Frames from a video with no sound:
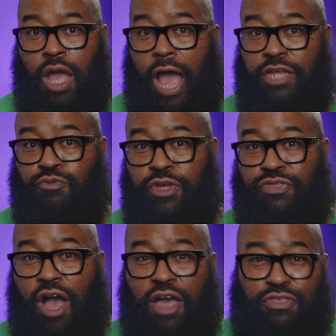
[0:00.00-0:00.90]
As
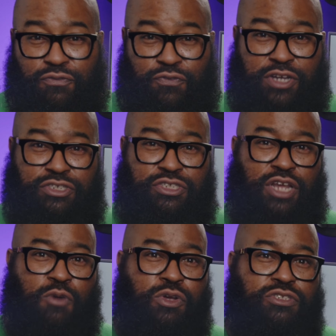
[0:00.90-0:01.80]
with other functions,
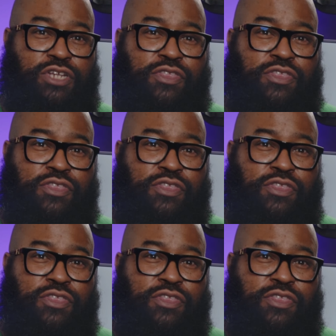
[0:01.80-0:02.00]
I will say